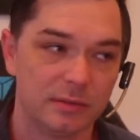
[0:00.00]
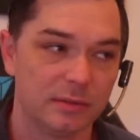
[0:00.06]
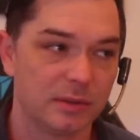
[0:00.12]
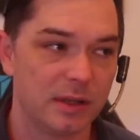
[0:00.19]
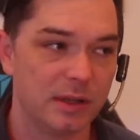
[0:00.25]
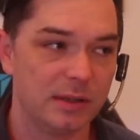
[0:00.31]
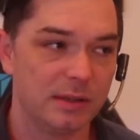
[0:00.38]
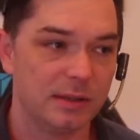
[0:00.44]

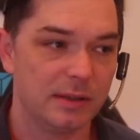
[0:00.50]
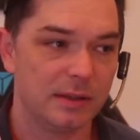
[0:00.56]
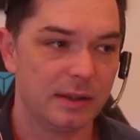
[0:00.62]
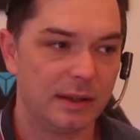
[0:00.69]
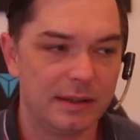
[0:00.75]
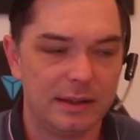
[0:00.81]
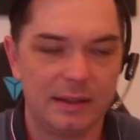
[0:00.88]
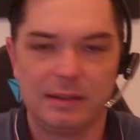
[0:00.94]
Okay,
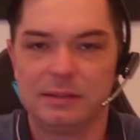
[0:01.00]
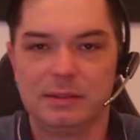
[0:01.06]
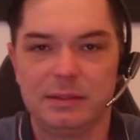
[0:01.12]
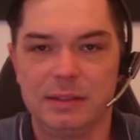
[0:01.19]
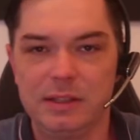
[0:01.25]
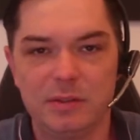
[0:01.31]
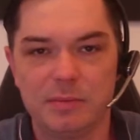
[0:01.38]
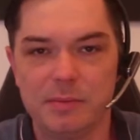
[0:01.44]
I
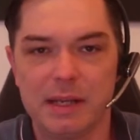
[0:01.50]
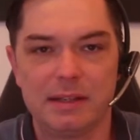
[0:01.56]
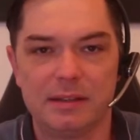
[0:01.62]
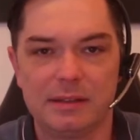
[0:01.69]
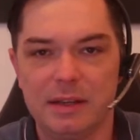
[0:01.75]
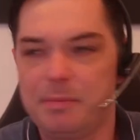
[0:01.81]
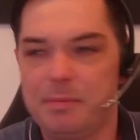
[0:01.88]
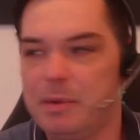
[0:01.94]
need to make this
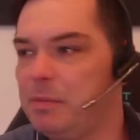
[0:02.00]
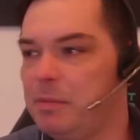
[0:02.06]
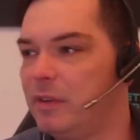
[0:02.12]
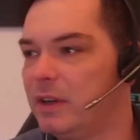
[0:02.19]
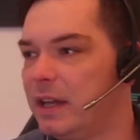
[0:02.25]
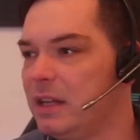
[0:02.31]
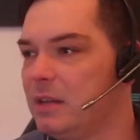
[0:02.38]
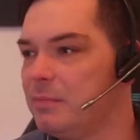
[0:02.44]
clear. People
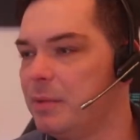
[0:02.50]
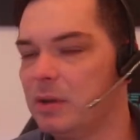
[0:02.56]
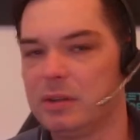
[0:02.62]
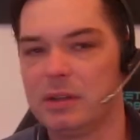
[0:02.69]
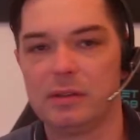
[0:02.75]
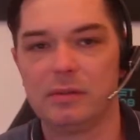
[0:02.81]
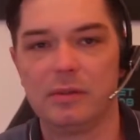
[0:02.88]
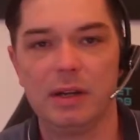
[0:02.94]
forget about
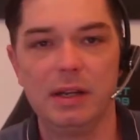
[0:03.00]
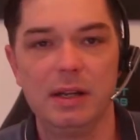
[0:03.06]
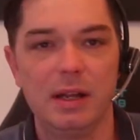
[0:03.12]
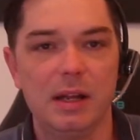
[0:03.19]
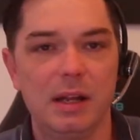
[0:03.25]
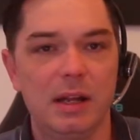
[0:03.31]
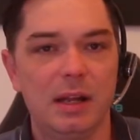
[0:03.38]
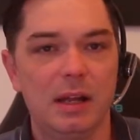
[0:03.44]
this, right?
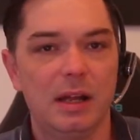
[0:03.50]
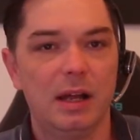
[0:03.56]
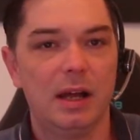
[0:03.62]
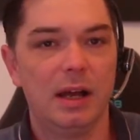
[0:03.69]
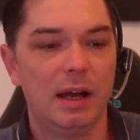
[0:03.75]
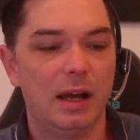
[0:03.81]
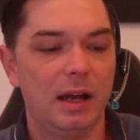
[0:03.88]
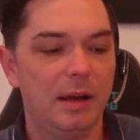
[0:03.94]

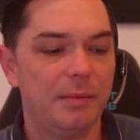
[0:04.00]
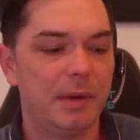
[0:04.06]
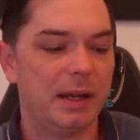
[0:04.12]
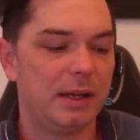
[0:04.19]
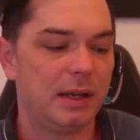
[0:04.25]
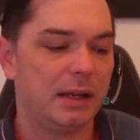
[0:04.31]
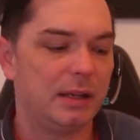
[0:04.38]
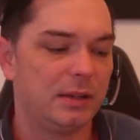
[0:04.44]

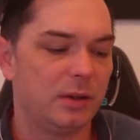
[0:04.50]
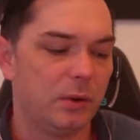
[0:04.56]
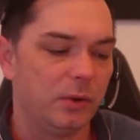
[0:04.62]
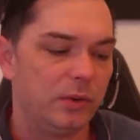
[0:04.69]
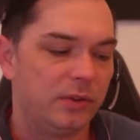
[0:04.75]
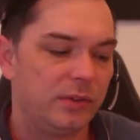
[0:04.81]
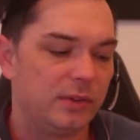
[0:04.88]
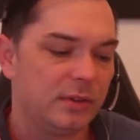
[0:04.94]
And
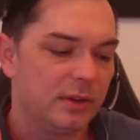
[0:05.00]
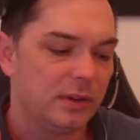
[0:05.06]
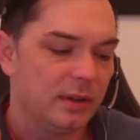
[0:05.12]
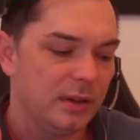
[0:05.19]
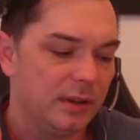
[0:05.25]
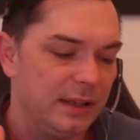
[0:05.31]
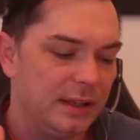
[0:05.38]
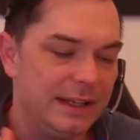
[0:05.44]
those
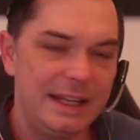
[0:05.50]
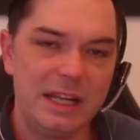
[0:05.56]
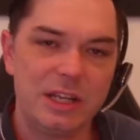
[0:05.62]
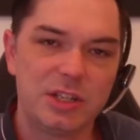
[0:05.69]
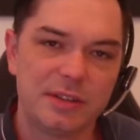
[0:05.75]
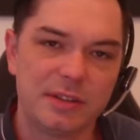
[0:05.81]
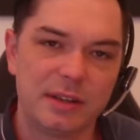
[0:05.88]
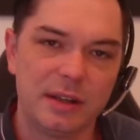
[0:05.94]

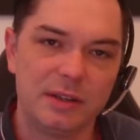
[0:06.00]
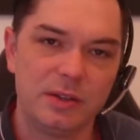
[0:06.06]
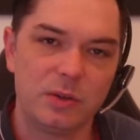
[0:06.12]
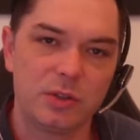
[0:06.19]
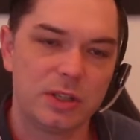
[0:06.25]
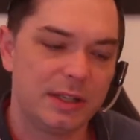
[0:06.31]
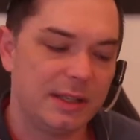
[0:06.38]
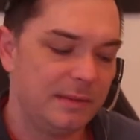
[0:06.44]
niches are
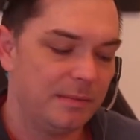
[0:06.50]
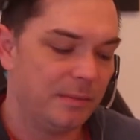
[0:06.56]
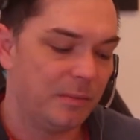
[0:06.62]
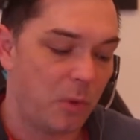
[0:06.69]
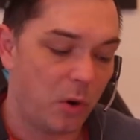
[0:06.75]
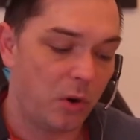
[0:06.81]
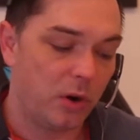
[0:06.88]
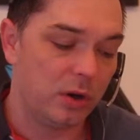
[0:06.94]
usually
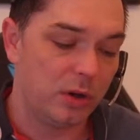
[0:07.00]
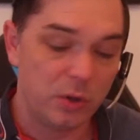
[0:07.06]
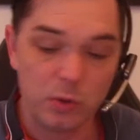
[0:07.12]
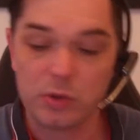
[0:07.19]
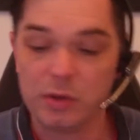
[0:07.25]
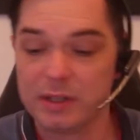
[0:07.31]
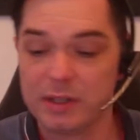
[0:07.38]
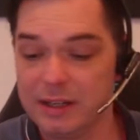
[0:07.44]
more
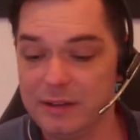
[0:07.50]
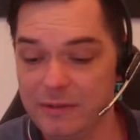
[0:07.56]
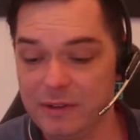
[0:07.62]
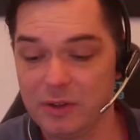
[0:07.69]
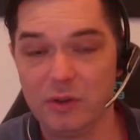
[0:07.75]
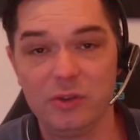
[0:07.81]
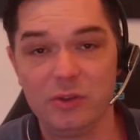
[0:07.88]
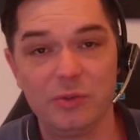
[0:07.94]
lucrative and
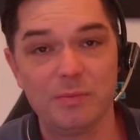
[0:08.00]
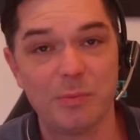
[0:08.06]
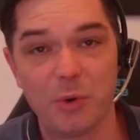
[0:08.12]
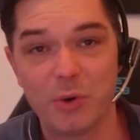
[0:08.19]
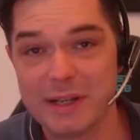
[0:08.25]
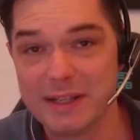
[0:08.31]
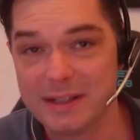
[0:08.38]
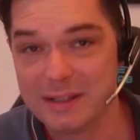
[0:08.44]
also
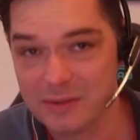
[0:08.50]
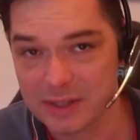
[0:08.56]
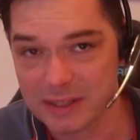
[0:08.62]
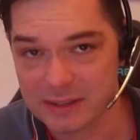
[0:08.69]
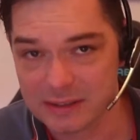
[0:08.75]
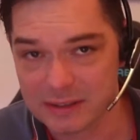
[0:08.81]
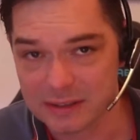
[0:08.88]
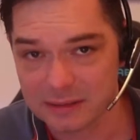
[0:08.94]
more
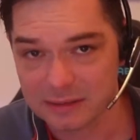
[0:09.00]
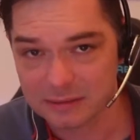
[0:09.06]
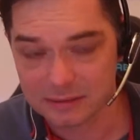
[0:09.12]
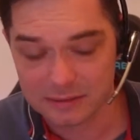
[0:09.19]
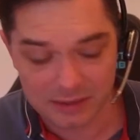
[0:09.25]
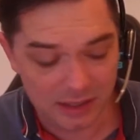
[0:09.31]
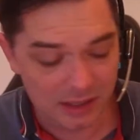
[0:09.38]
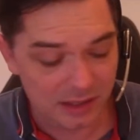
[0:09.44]
interesting.
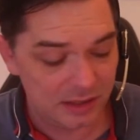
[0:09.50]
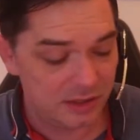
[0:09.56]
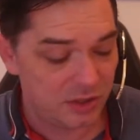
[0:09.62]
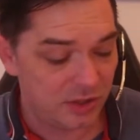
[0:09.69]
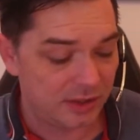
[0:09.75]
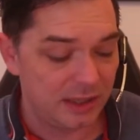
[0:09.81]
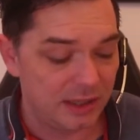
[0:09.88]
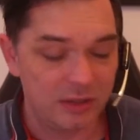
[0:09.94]
And you
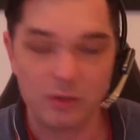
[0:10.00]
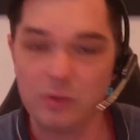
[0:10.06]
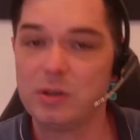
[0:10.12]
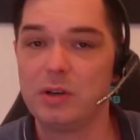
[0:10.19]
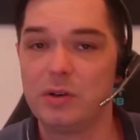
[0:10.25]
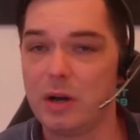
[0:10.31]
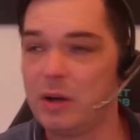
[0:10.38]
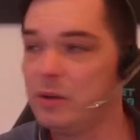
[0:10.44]
just need to look
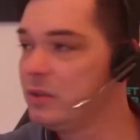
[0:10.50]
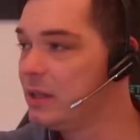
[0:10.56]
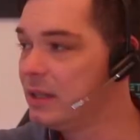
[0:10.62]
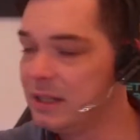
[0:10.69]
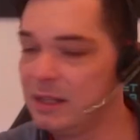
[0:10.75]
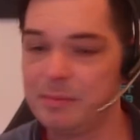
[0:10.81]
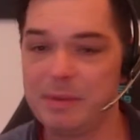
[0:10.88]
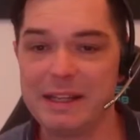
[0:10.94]
around you a
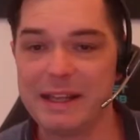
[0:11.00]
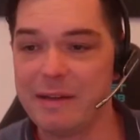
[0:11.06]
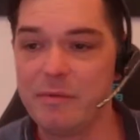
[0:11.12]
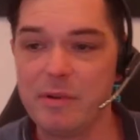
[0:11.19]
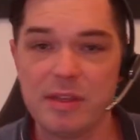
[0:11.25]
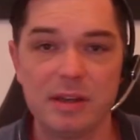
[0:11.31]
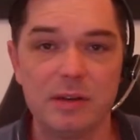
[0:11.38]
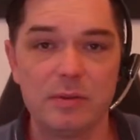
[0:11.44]
little bit.
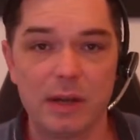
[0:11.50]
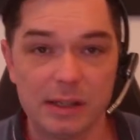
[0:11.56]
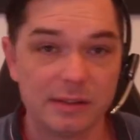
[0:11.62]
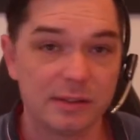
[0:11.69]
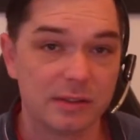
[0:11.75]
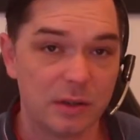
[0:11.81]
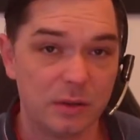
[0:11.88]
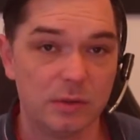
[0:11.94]
Everything runs
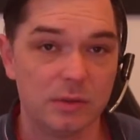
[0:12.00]
code.